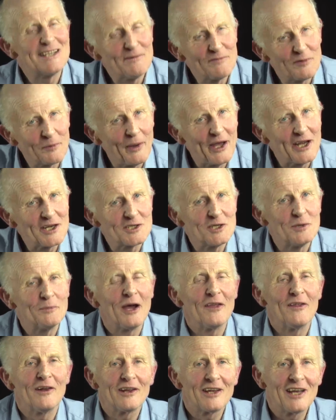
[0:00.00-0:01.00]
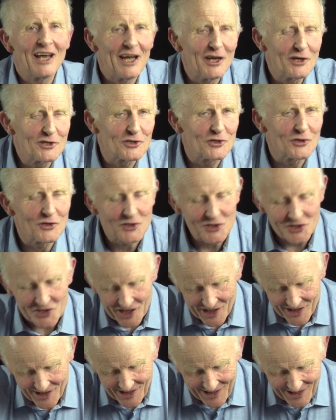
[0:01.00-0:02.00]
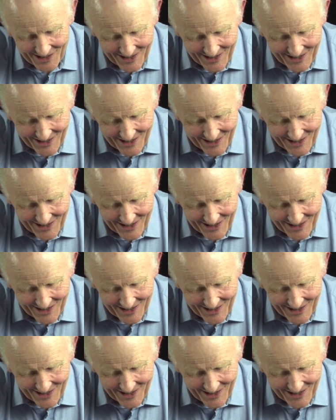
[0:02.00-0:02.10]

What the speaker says: information about the locations and